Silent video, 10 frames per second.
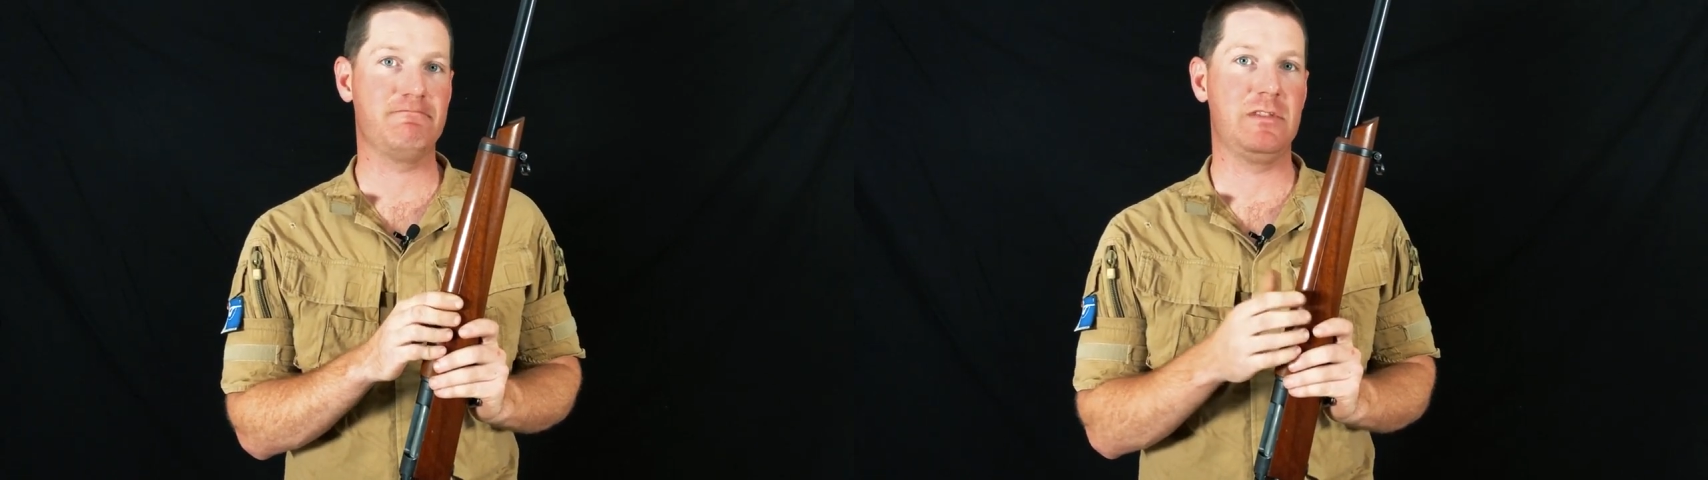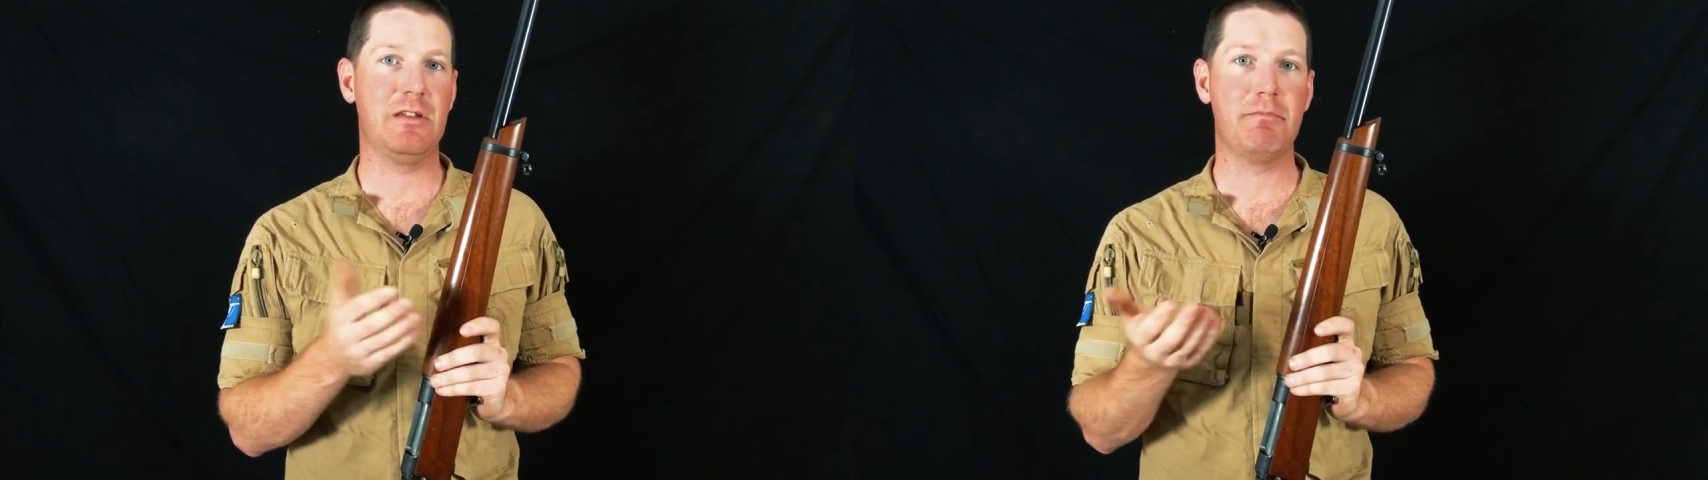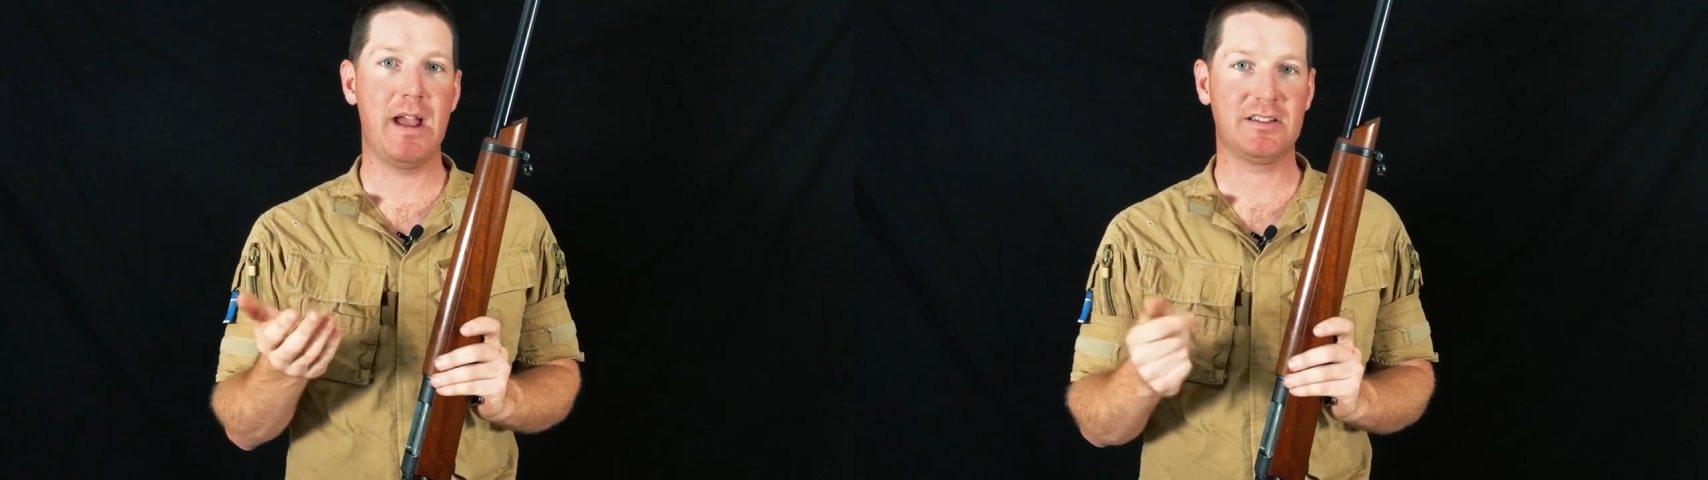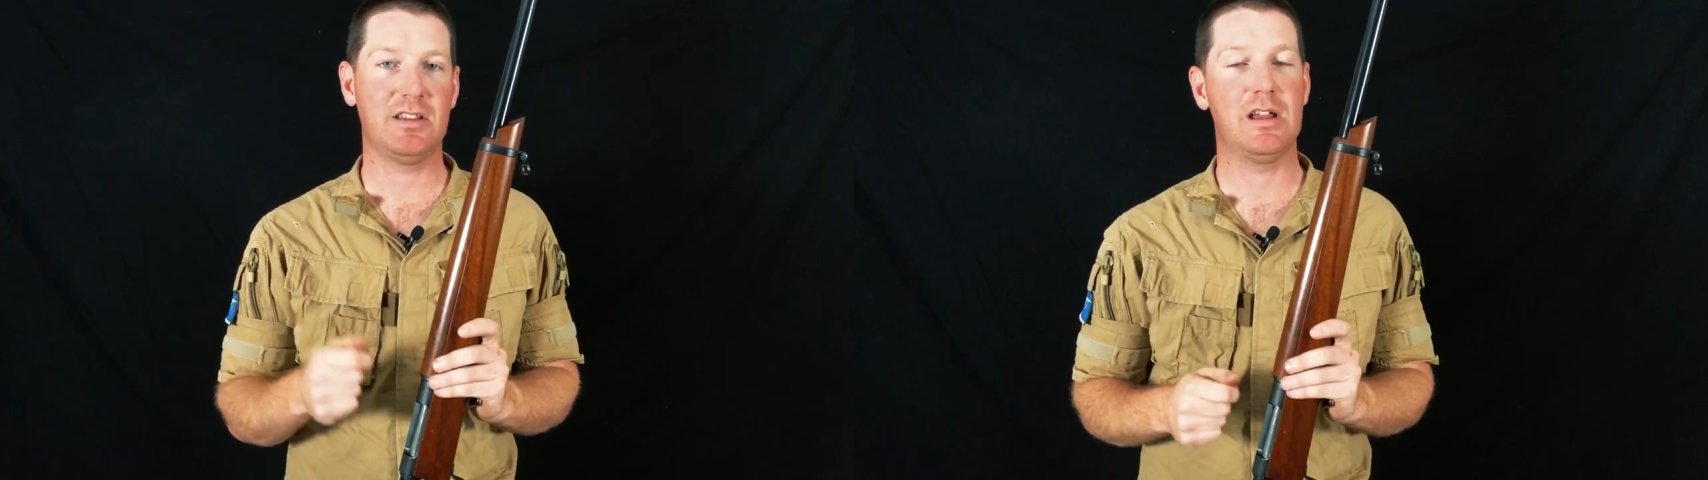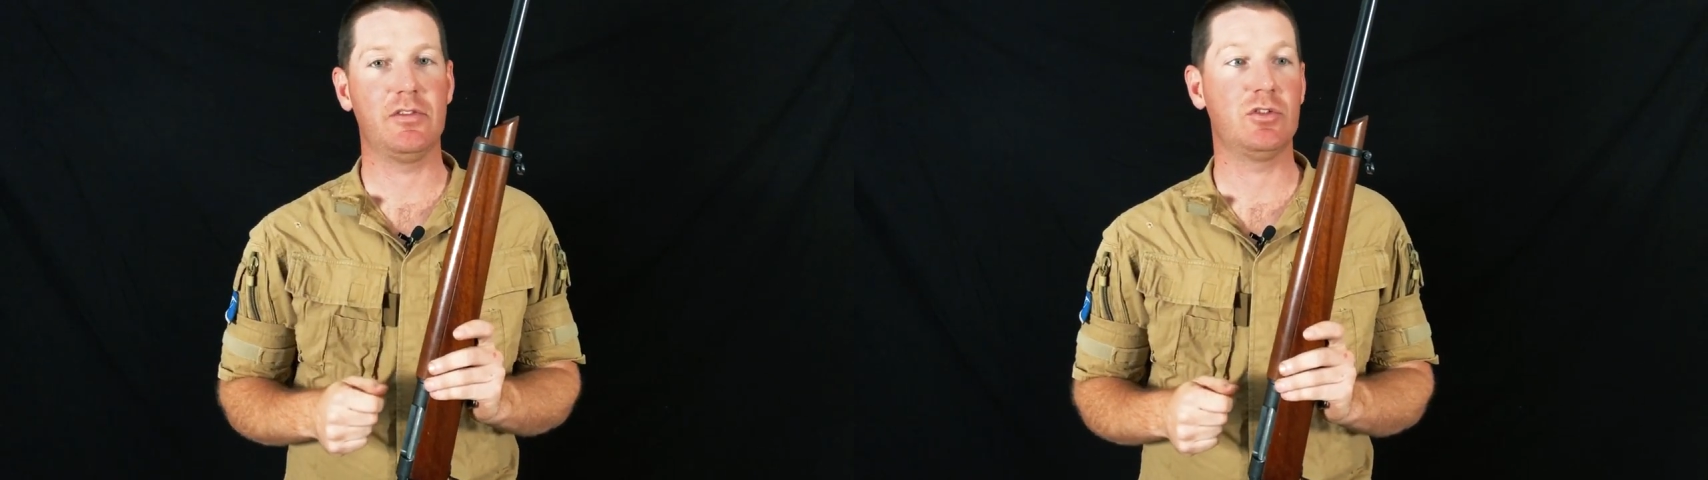you're
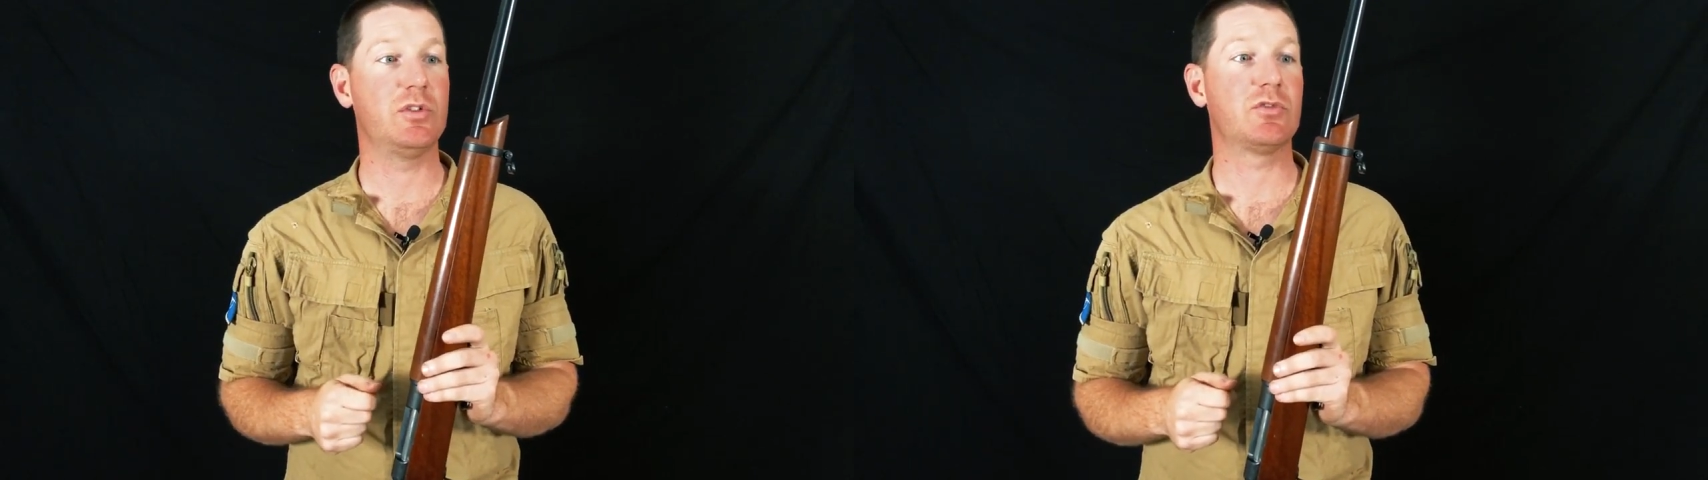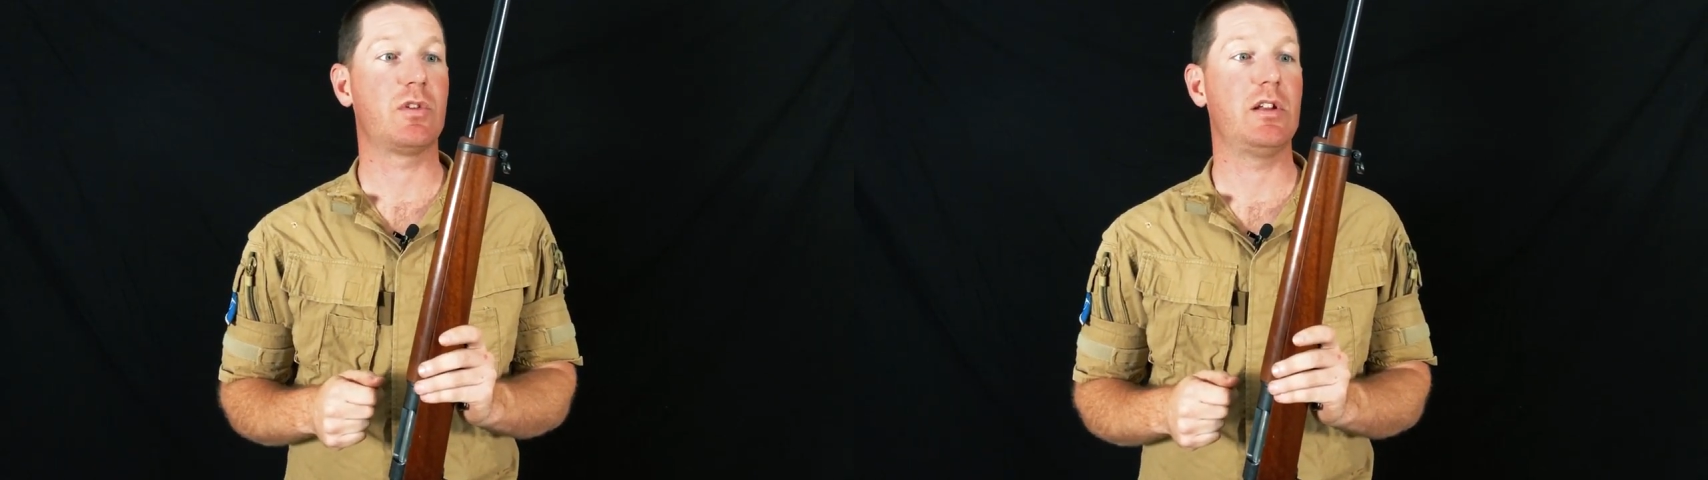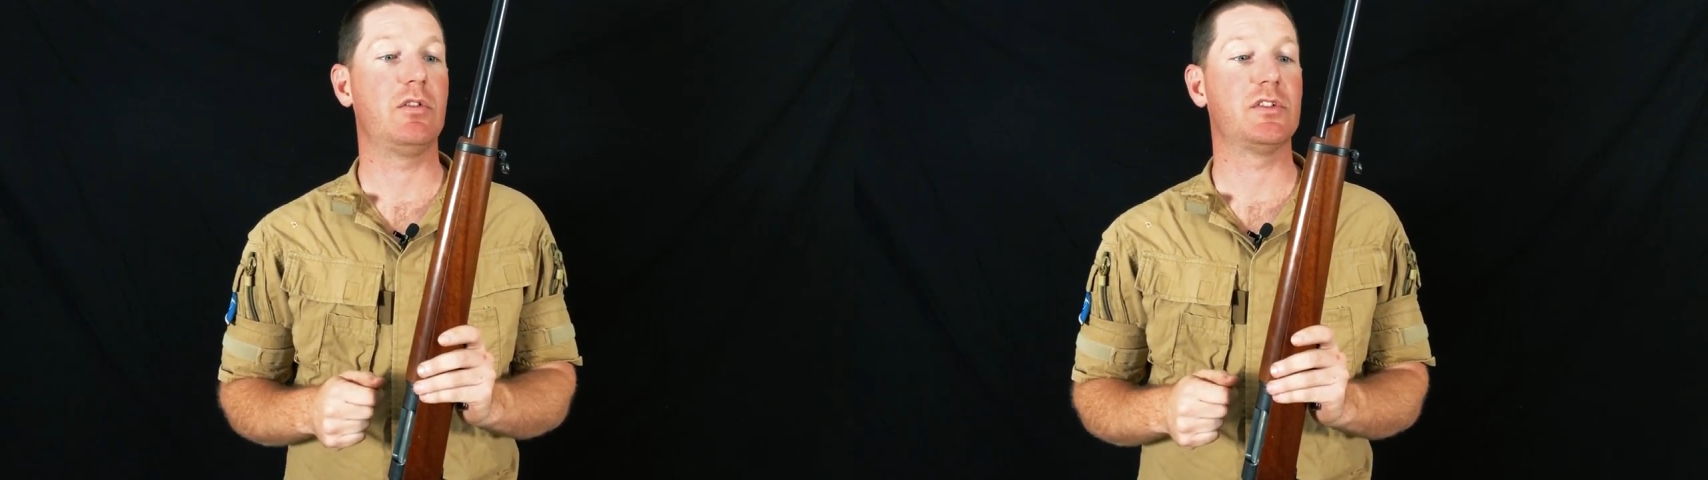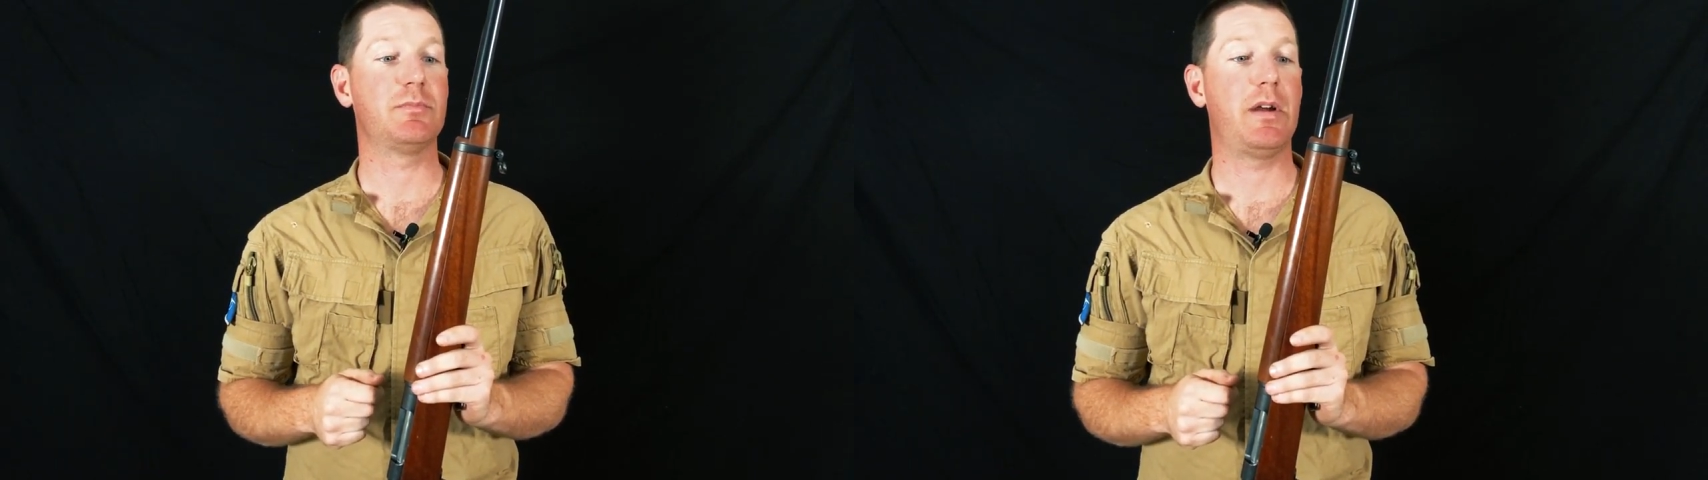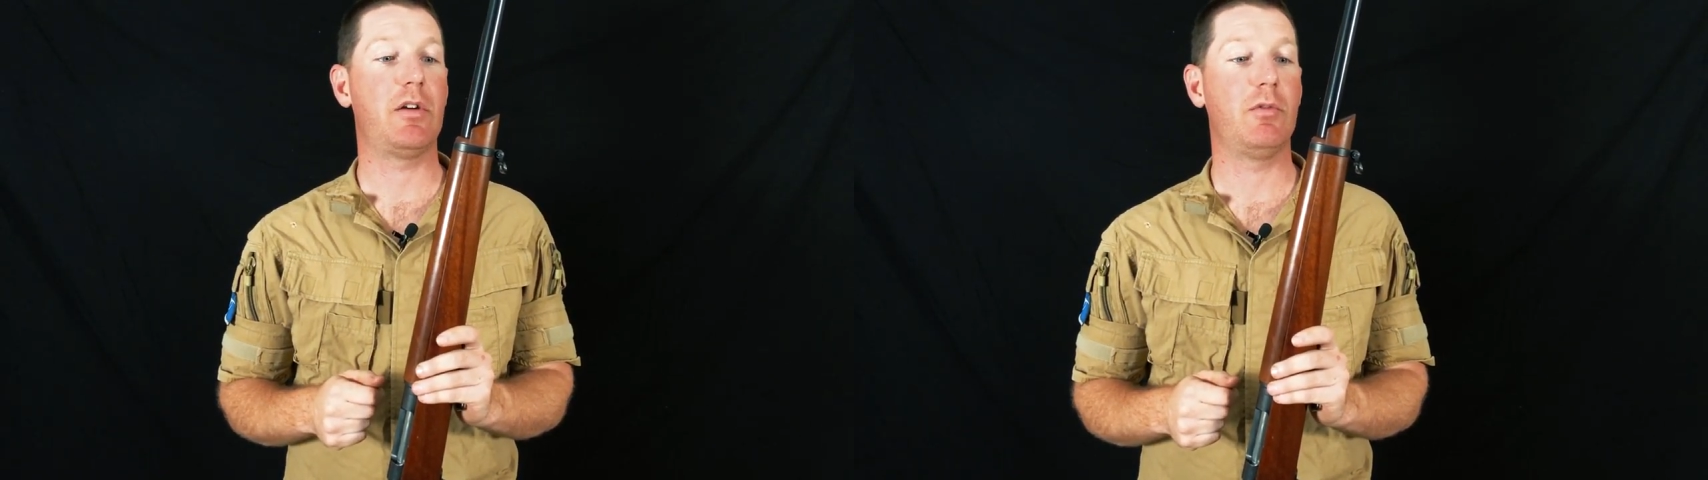maxing out the twist rate on this
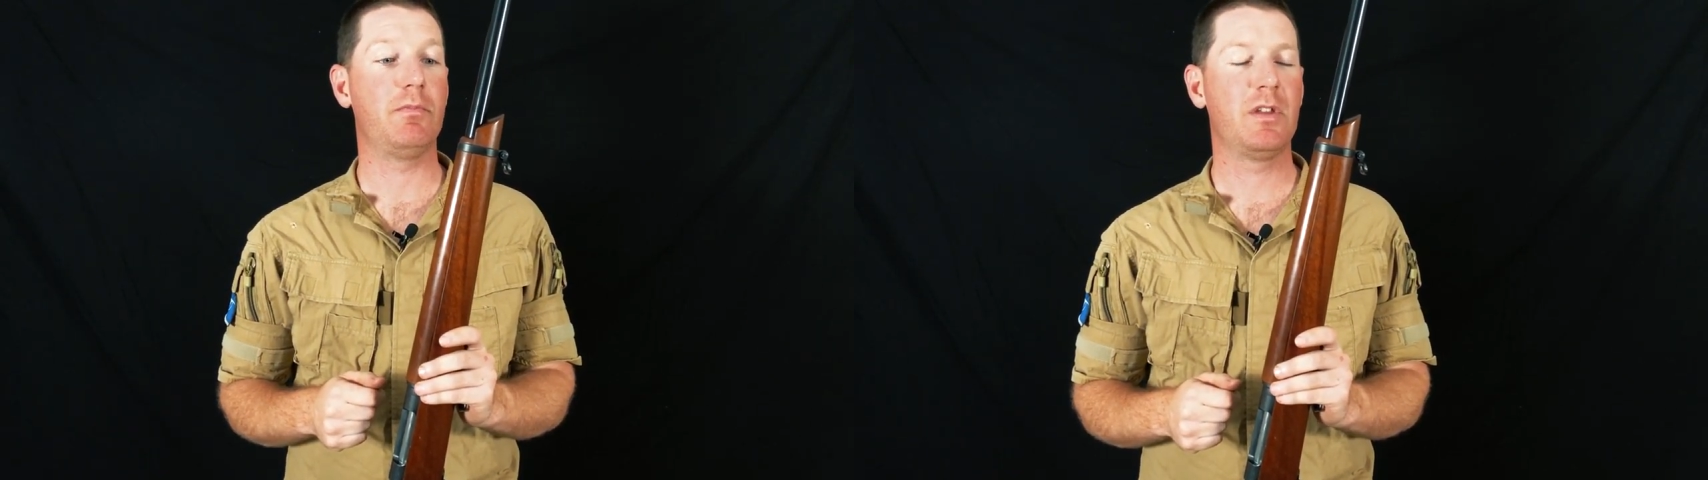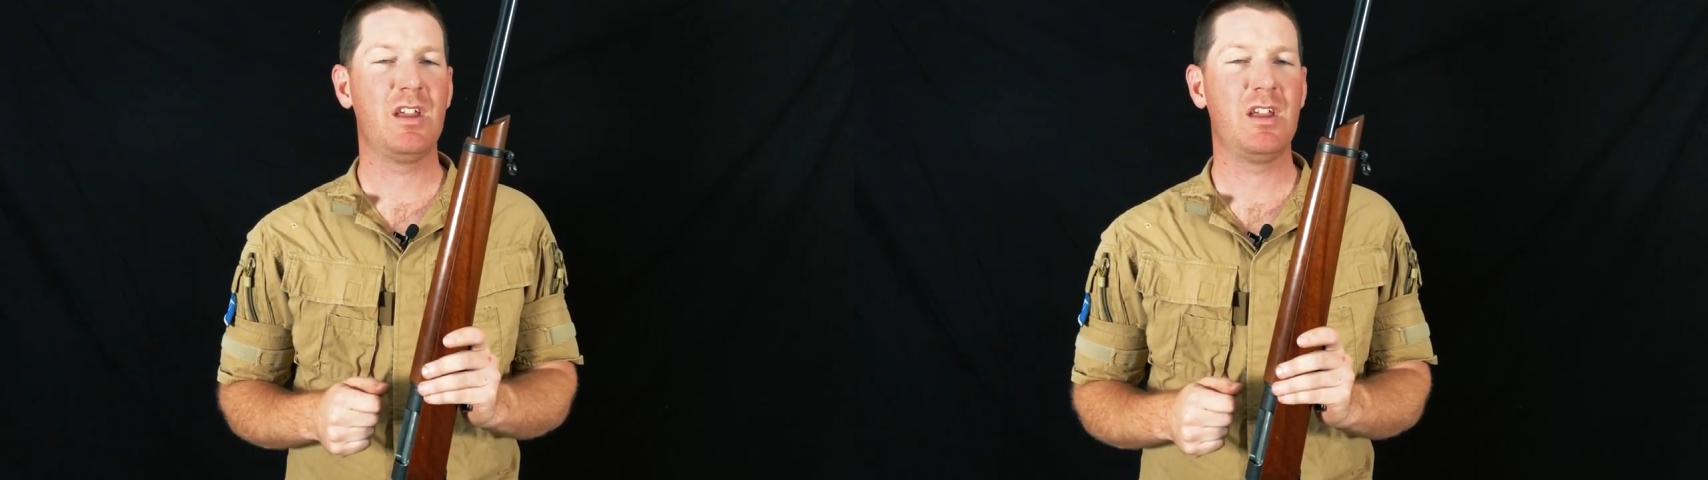barrel,